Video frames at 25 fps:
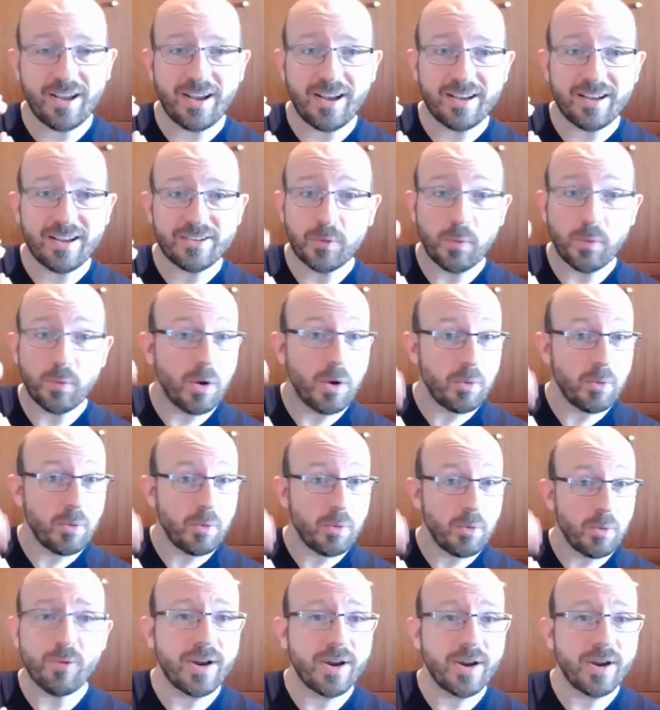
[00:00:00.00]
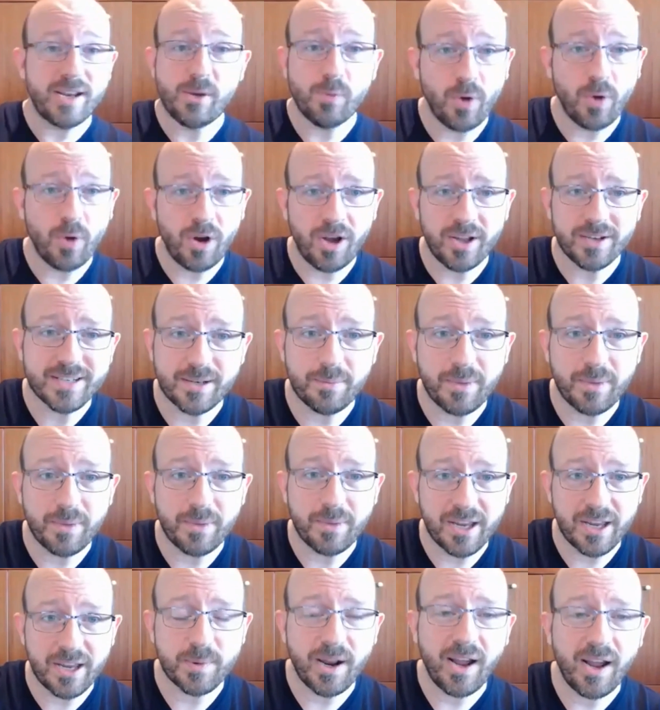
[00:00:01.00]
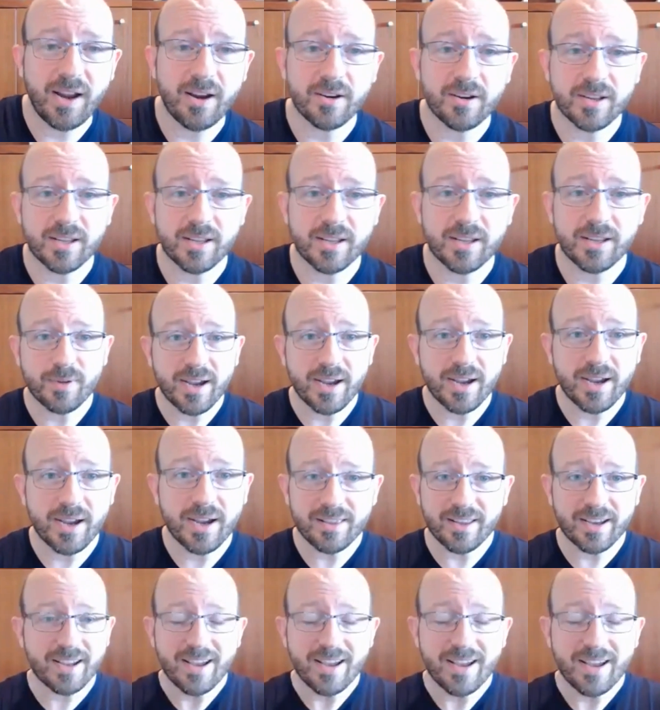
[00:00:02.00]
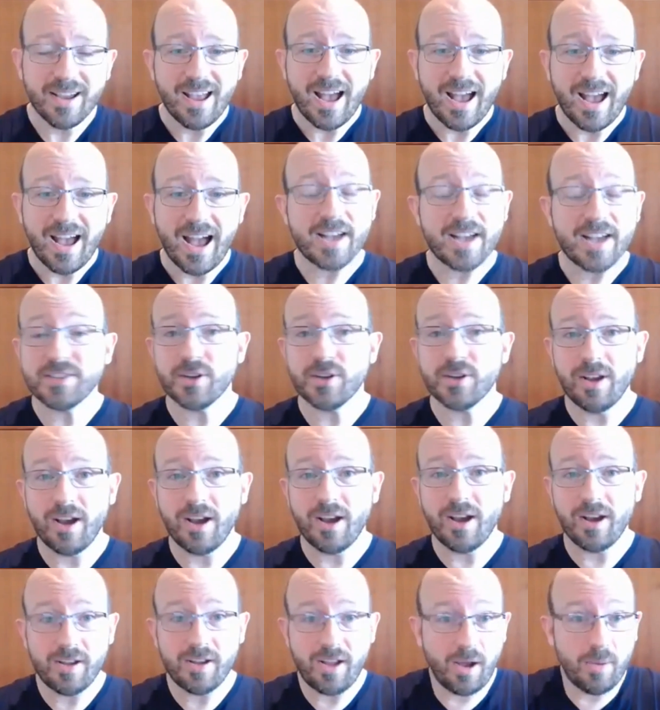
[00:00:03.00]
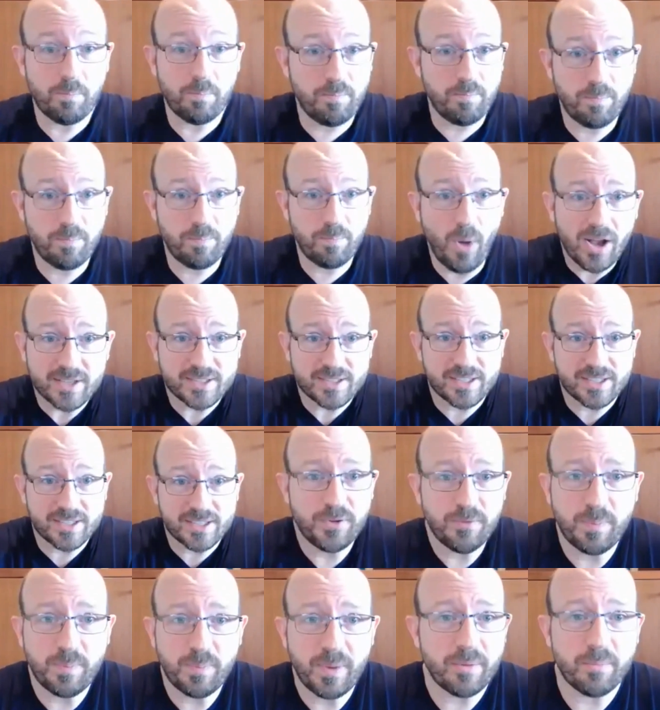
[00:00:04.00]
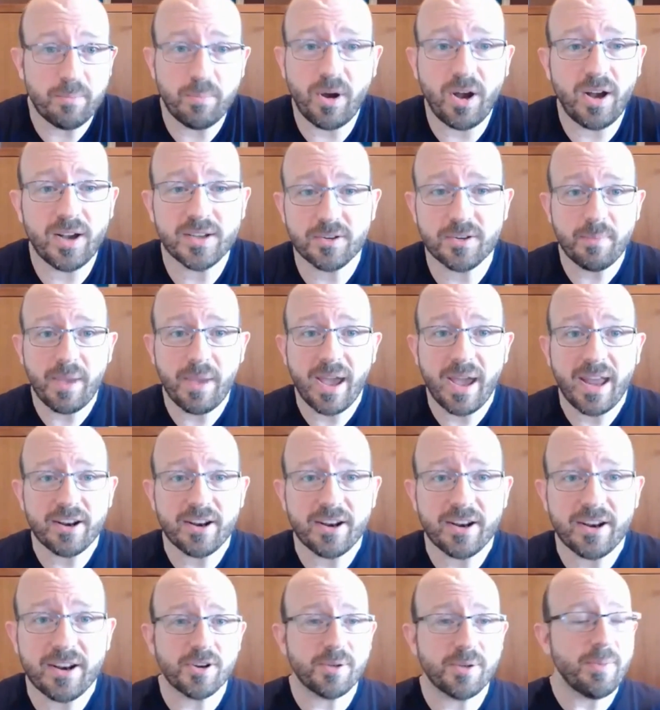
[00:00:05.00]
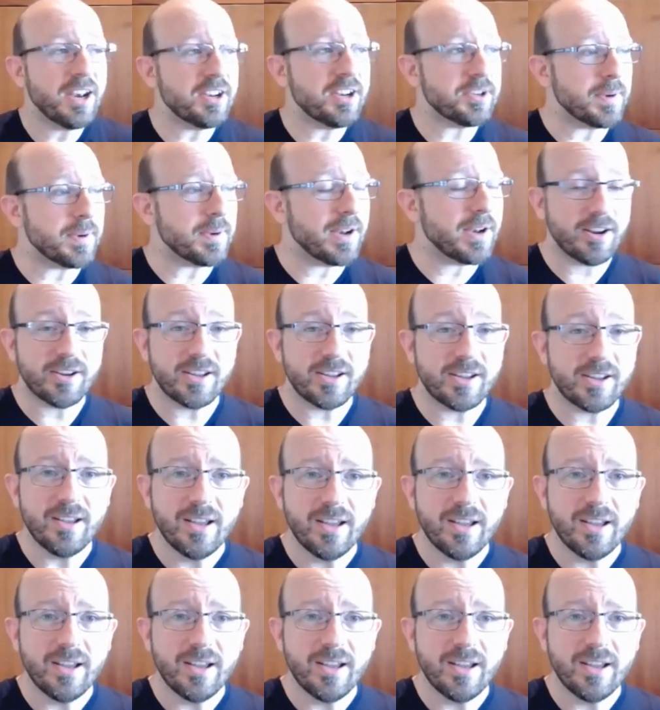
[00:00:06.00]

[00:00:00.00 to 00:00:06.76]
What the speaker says: to what we already want in a management hierarchy, right? Like as a boss, if you've been a boss or a manager in a management hierarchy,